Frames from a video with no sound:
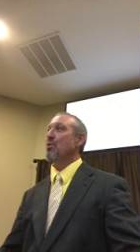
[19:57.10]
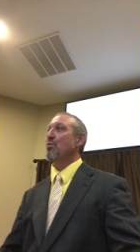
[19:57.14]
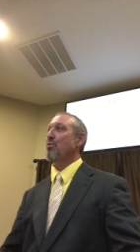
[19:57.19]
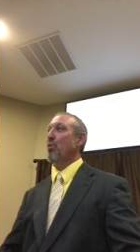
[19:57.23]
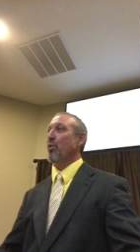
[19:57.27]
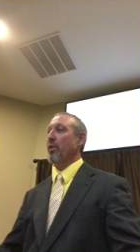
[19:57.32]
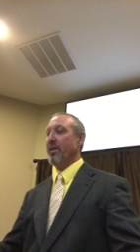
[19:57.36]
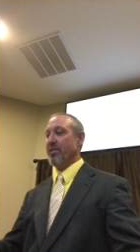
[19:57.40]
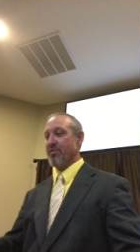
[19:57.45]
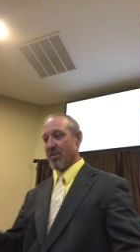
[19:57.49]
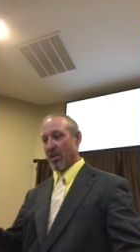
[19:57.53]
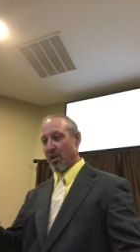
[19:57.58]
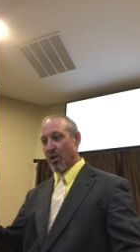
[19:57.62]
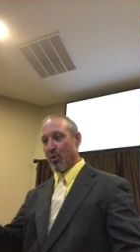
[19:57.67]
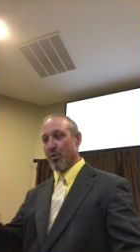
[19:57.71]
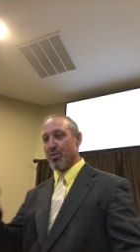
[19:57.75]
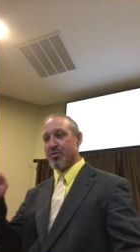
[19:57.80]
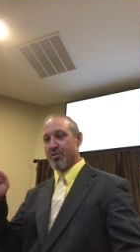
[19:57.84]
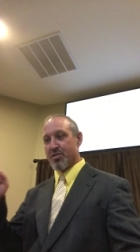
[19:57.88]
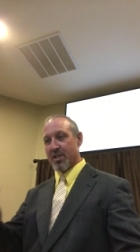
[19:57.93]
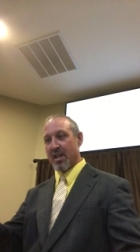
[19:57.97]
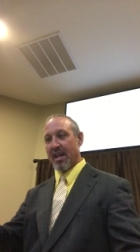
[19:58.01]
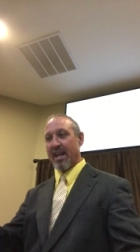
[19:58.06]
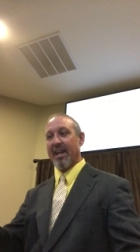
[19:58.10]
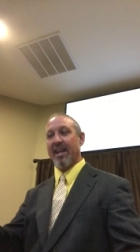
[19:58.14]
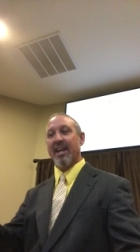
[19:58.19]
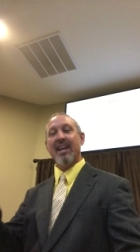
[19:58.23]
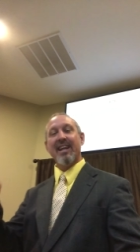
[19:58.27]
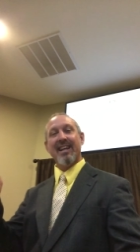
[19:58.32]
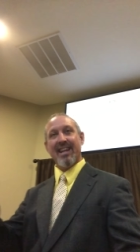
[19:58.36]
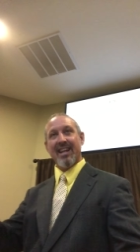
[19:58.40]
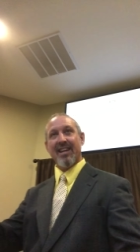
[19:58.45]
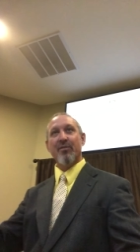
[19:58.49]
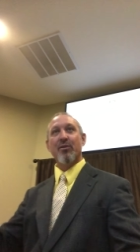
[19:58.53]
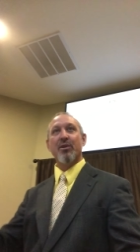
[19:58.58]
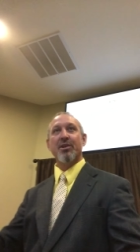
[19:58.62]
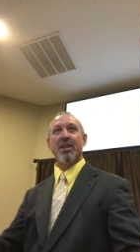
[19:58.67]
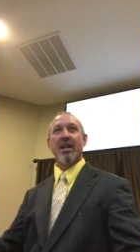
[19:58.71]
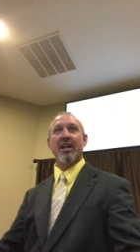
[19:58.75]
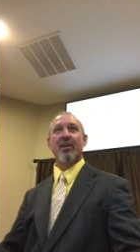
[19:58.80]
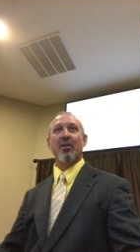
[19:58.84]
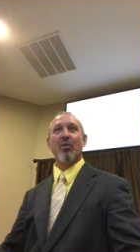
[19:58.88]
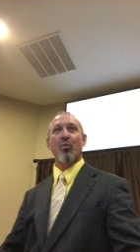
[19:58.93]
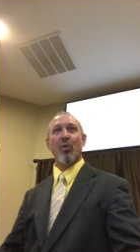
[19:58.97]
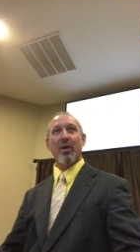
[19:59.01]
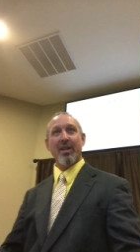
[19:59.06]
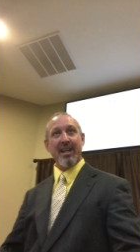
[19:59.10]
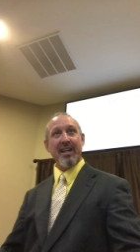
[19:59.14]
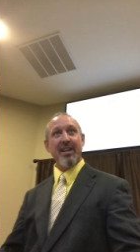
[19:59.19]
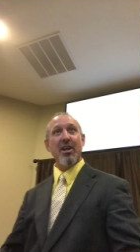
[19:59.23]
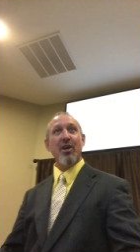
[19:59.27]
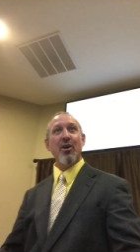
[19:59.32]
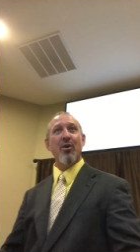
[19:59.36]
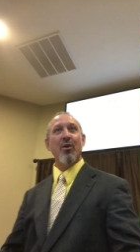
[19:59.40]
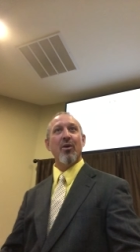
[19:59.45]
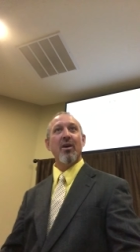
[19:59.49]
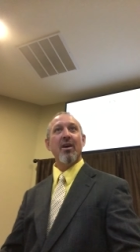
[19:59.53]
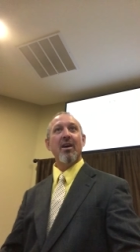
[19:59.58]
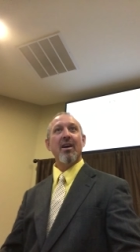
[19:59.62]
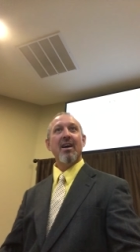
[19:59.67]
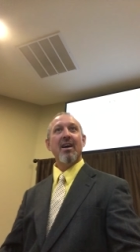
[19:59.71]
For his oath's sake, he didn't reject it. What did he do?